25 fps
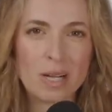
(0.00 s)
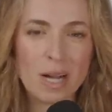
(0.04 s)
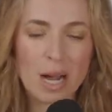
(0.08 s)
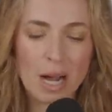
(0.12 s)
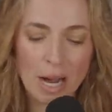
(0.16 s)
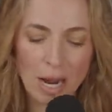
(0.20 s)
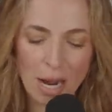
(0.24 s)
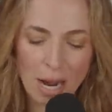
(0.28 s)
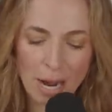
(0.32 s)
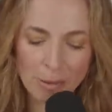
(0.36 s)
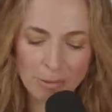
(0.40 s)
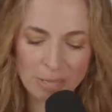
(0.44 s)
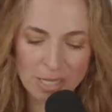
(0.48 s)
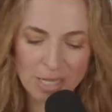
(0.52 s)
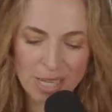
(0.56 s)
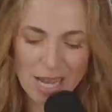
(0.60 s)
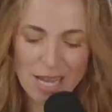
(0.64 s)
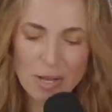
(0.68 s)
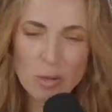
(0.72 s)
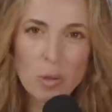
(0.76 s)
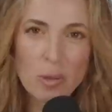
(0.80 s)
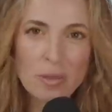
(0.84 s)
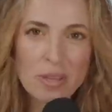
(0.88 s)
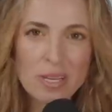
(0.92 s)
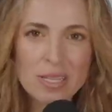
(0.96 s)
I was
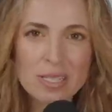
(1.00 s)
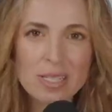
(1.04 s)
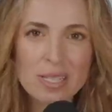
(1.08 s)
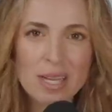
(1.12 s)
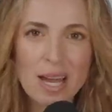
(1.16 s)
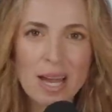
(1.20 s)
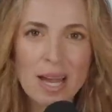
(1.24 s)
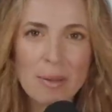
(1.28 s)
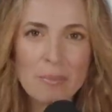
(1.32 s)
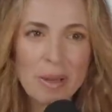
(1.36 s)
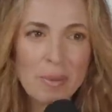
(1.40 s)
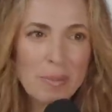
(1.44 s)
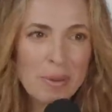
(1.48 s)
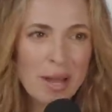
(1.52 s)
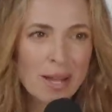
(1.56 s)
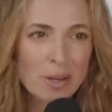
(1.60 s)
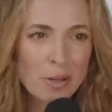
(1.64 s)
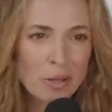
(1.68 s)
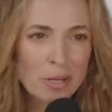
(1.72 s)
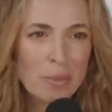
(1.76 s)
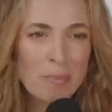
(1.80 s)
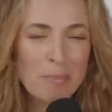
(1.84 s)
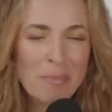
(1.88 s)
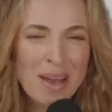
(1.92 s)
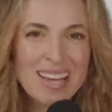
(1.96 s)
saying all this. Maybe I
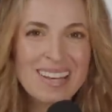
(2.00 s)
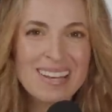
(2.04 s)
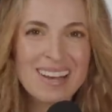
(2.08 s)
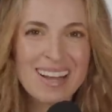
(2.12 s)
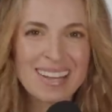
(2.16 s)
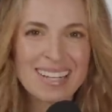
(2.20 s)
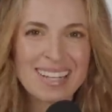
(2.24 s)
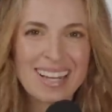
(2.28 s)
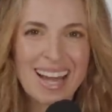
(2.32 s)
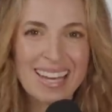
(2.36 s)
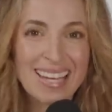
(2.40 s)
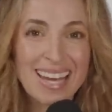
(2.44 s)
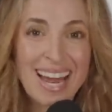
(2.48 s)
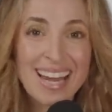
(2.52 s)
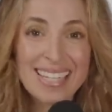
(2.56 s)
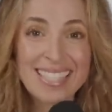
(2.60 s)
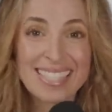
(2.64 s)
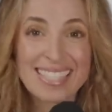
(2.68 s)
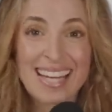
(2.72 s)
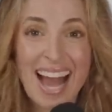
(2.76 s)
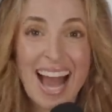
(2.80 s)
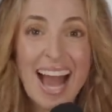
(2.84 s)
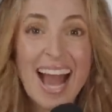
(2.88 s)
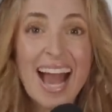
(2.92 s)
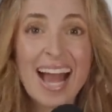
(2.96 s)
could have met a
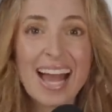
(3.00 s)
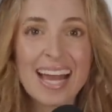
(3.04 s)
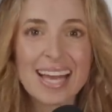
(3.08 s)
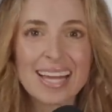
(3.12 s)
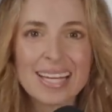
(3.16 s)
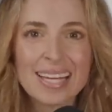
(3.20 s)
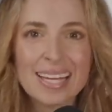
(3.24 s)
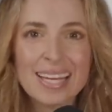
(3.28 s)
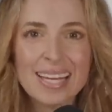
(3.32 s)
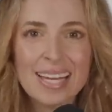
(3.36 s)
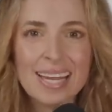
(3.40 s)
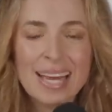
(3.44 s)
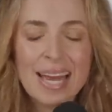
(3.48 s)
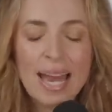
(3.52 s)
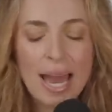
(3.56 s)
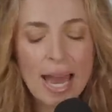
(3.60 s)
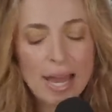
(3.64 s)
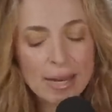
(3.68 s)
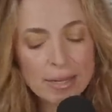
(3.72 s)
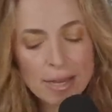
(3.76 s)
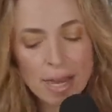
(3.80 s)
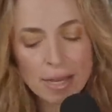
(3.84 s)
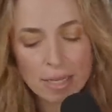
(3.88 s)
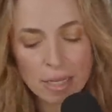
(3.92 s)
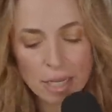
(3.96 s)
nice guy.
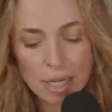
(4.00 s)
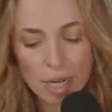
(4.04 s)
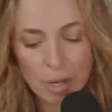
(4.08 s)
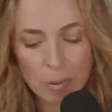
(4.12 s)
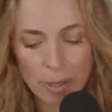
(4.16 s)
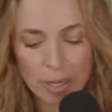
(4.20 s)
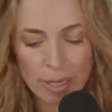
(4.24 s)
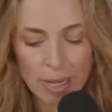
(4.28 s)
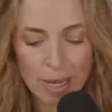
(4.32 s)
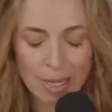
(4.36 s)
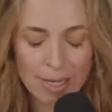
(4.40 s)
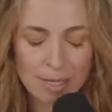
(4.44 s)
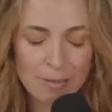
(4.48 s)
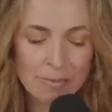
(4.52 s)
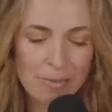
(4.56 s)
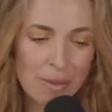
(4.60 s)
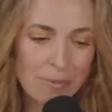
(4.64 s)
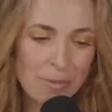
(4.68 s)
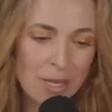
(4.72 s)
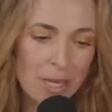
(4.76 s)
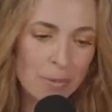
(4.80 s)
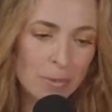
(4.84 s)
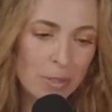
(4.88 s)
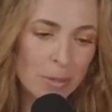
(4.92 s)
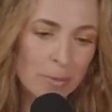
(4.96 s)
And yeah, you know what, honey?
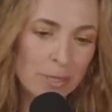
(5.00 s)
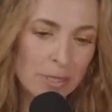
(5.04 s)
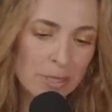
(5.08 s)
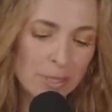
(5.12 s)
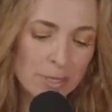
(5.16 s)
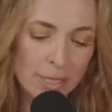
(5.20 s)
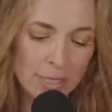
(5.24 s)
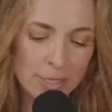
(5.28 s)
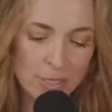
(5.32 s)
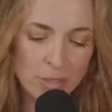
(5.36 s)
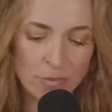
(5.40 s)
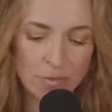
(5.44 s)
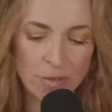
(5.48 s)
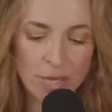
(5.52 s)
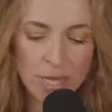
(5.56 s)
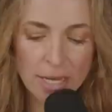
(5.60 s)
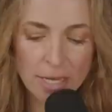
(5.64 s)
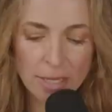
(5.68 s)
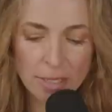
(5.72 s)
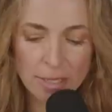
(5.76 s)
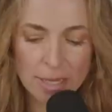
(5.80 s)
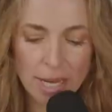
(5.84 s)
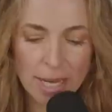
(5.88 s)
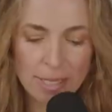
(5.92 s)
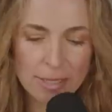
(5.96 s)
Maybe he would have been 6
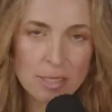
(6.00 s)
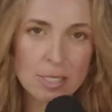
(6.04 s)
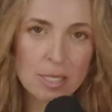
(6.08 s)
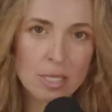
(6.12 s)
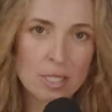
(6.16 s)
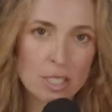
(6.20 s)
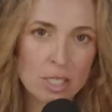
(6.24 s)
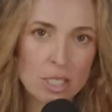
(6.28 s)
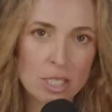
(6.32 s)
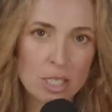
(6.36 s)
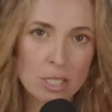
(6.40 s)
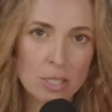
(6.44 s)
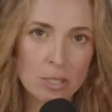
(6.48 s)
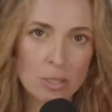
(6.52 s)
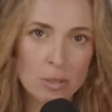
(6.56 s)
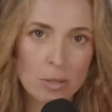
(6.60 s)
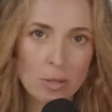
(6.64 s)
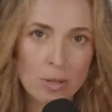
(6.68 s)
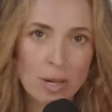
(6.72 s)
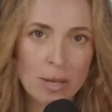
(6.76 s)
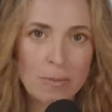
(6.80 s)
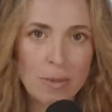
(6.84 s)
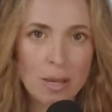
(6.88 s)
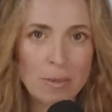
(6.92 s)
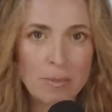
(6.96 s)
feet, not
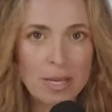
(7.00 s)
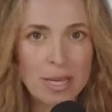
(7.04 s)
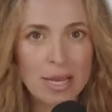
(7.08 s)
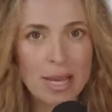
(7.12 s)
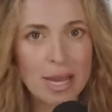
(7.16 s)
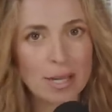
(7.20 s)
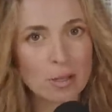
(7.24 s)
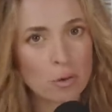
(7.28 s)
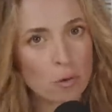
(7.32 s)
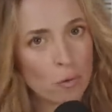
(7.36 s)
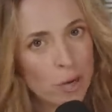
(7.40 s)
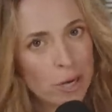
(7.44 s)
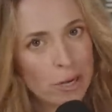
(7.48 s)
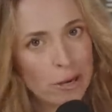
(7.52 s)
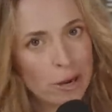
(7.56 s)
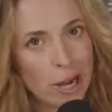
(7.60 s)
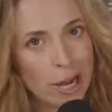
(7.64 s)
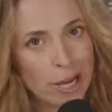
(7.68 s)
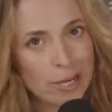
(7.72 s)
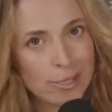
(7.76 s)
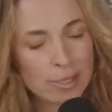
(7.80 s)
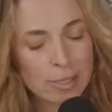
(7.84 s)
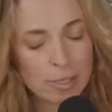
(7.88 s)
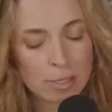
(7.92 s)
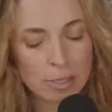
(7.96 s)
6'2". And maybe he had green
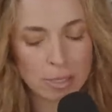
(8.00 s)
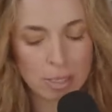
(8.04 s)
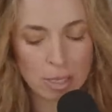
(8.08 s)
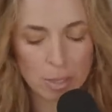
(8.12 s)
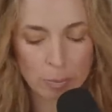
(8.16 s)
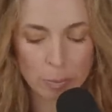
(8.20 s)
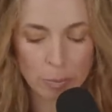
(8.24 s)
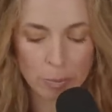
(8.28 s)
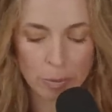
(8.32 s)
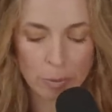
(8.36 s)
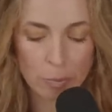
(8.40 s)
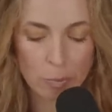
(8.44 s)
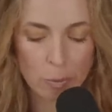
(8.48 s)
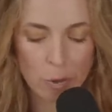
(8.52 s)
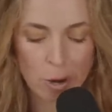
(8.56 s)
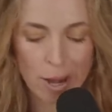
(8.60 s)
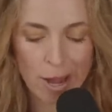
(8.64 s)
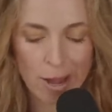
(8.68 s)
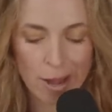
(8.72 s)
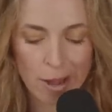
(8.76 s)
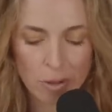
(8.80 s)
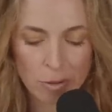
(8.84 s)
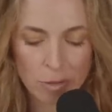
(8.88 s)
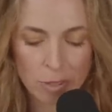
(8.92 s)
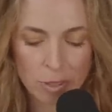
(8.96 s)
eyes instead
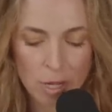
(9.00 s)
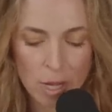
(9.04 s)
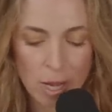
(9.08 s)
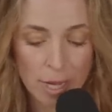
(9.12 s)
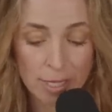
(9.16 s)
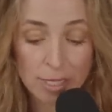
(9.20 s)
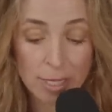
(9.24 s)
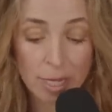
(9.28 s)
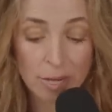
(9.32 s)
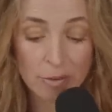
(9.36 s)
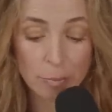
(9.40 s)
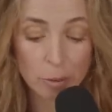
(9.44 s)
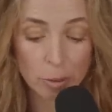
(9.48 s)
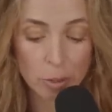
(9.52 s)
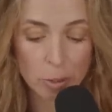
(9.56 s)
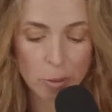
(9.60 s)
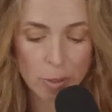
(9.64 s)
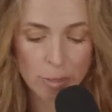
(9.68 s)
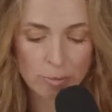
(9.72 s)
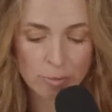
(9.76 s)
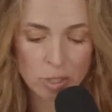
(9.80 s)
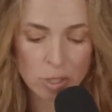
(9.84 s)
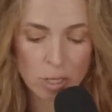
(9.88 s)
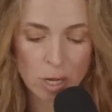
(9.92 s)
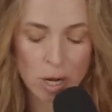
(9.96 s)
of blue.
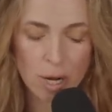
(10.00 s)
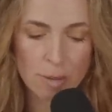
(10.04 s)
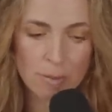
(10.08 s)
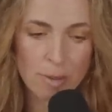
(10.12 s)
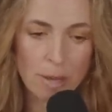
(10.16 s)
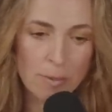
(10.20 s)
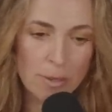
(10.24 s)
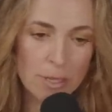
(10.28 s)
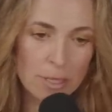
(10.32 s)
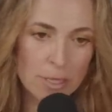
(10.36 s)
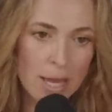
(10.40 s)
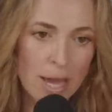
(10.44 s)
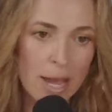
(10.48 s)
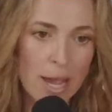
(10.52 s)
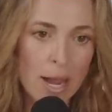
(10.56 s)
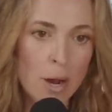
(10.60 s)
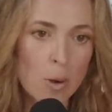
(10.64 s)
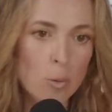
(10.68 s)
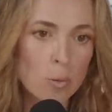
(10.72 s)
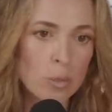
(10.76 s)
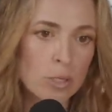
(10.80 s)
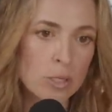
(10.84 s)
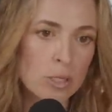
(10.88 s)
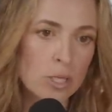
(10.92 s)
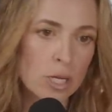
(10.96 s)
I'm sorry. Maybe his
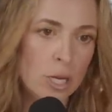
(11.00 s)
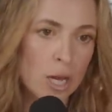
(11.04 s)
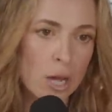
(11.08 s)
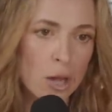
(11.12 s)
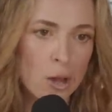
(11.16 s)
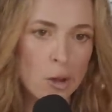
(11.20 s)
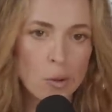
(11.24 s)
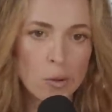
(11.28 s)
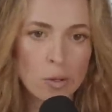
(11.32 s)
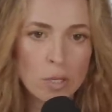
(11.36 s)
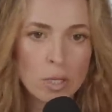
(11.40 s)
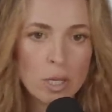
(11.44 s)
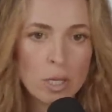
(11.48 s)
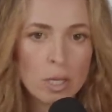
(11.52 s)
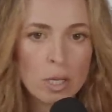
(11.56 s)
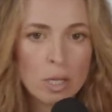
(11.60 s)
hair was, you know,